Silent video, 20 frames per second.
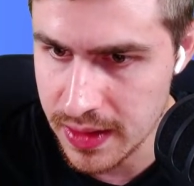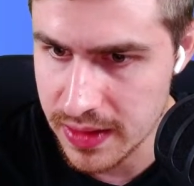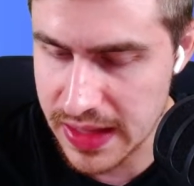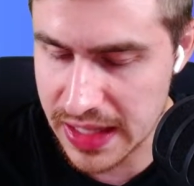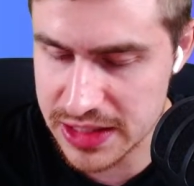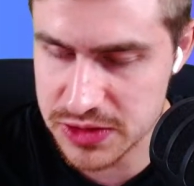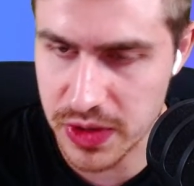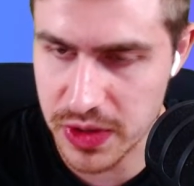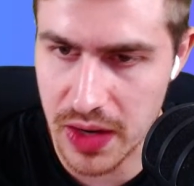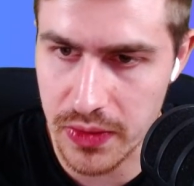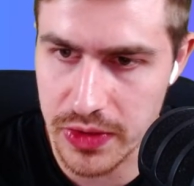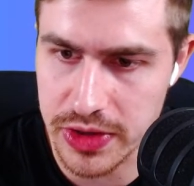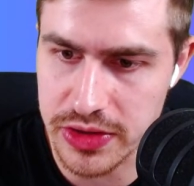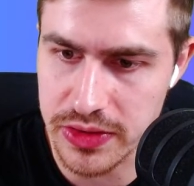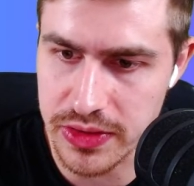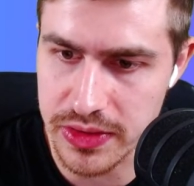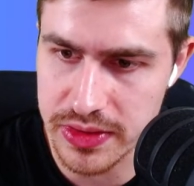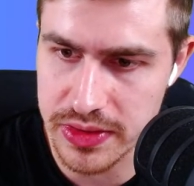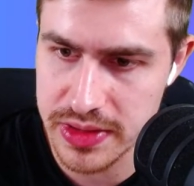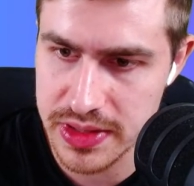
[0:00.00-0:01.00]
That's what I would
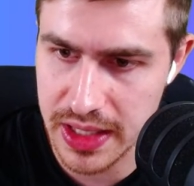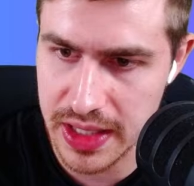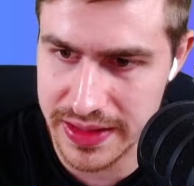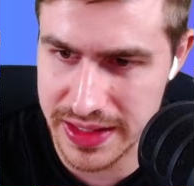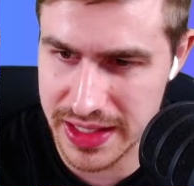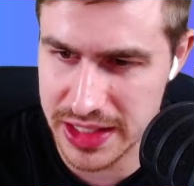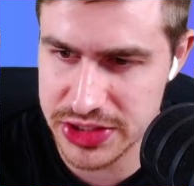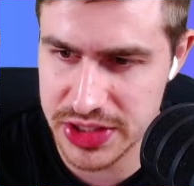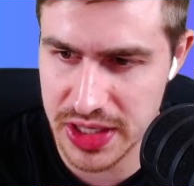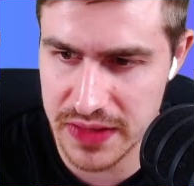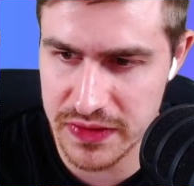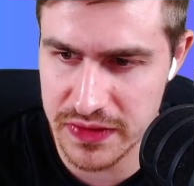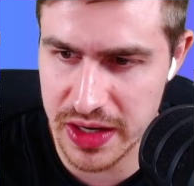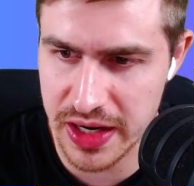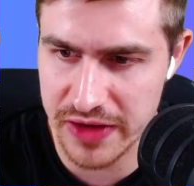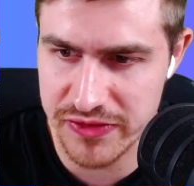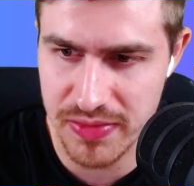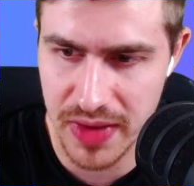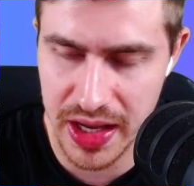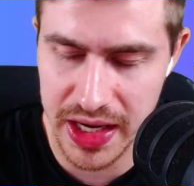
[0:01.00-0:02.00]
do. I think that should give you
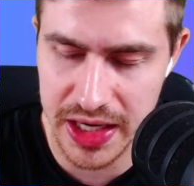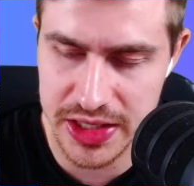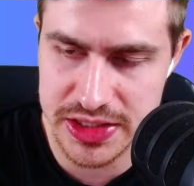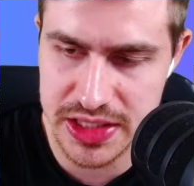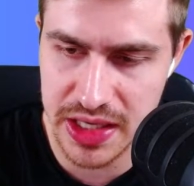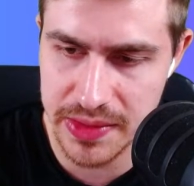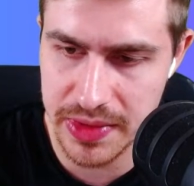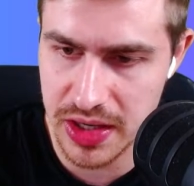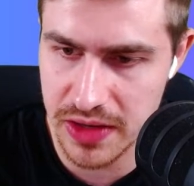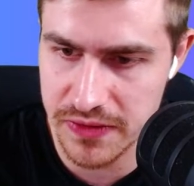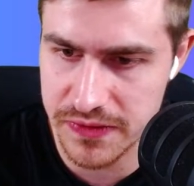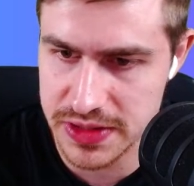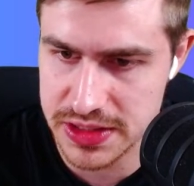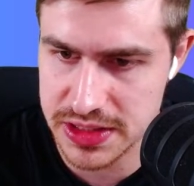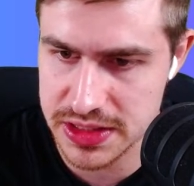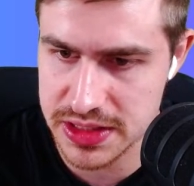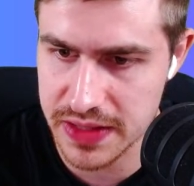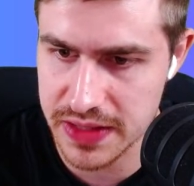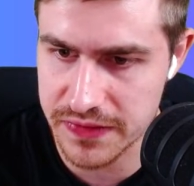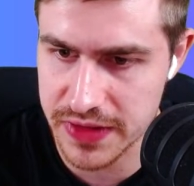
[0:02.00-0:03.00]
enough money. Just let me know if
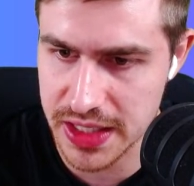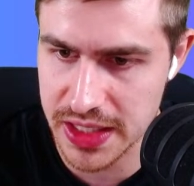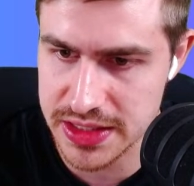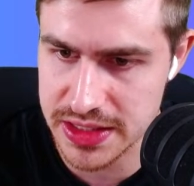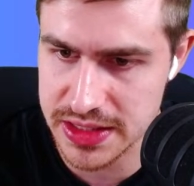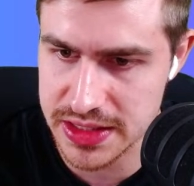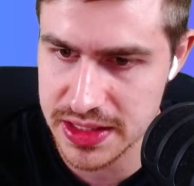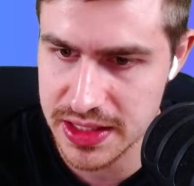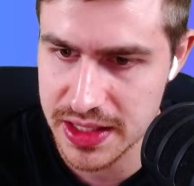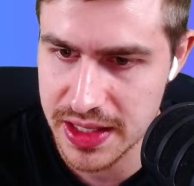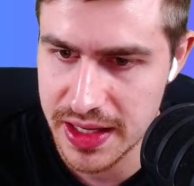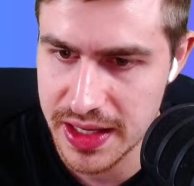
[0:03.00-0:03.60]
it doesn't.